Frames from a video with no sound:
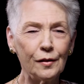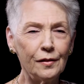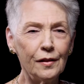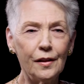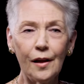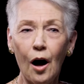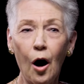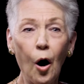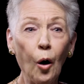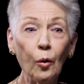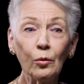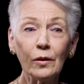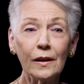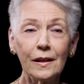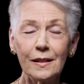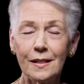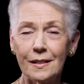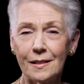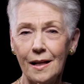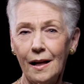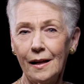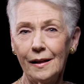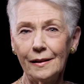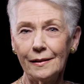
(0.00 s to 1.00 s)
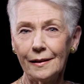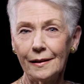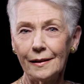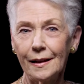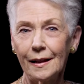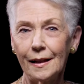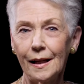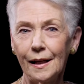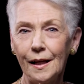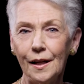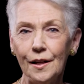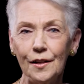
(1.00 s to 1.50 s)
the only Son.
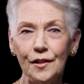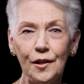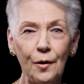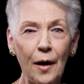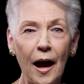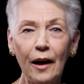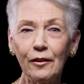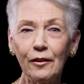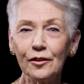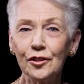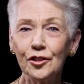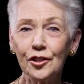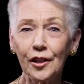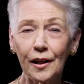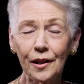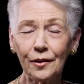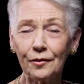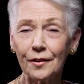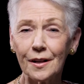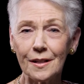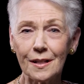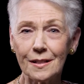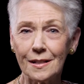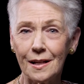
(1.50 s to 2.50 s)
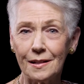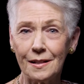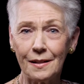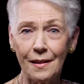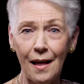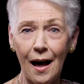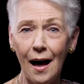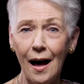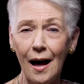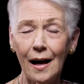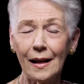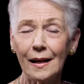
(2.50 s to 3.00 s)
So how generous is
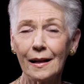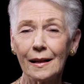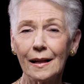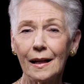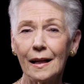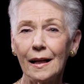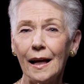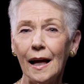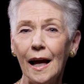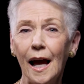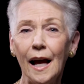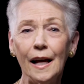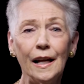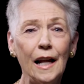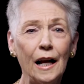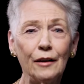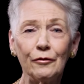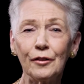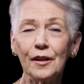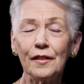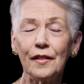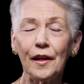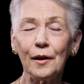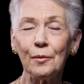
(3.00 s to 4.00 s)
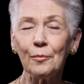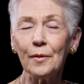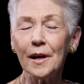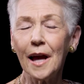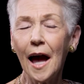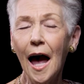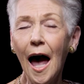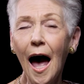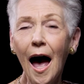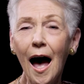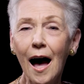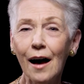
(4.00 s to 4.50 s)
that? And everything we
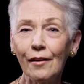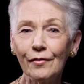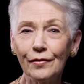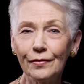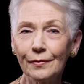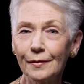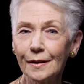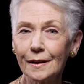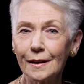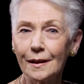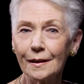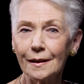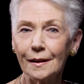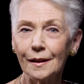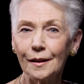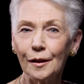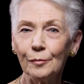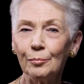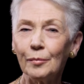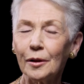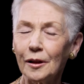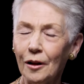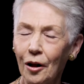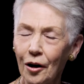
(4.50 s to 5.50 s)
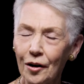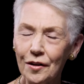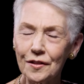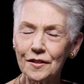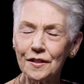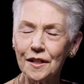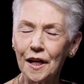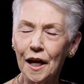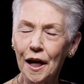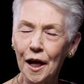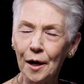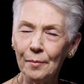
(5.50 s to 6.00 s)
have belongs
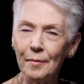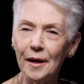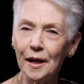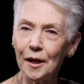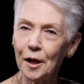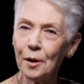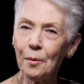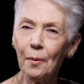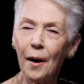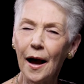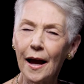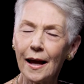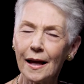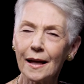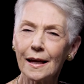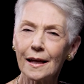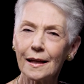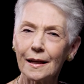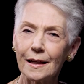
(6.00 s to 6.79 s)
to Him anyway.